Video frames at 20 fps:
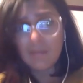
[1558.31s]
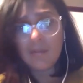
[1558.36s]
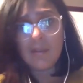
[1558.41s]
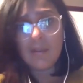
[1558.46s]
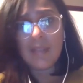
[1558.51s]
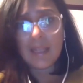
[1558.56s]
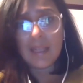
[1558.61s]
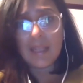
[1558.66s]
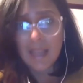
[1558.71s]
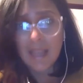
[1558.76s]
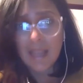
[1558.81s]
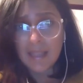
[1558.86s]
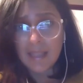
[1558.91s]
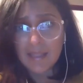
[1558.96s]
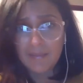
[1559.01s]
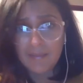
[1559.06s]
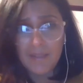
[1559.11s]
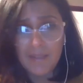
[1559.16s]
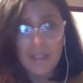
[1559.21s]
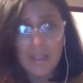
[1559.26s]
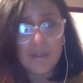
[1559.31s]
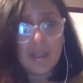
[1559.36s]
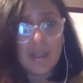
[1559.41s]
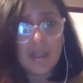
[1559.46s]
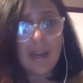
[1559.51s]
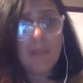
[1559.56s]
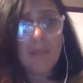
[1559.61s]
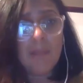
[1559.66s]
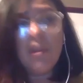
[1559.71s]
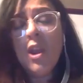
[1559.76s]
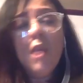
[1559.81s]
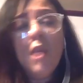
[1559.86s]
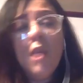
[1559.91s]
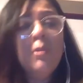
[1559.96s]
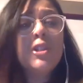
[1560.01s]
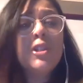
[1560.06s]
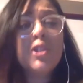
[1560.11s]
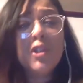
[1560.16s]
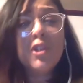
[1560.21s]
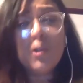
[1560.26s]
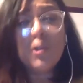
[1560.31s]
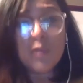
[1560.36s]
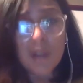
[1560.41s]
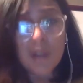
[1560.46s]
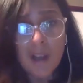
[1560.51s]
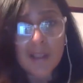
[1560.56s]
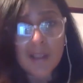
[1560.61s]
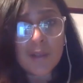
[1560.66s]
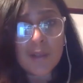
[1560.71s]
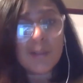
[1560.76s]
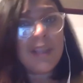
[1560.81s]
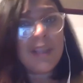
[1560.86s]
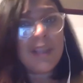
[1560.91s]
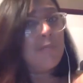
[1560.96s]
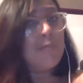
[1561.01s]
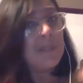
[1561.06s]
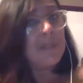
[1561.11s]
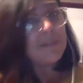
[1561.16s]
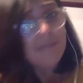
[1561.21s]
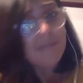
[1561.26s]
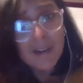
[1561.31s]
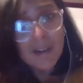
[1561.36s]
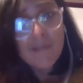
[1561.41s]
Sex, Lies, and Videotape, which you could also say was very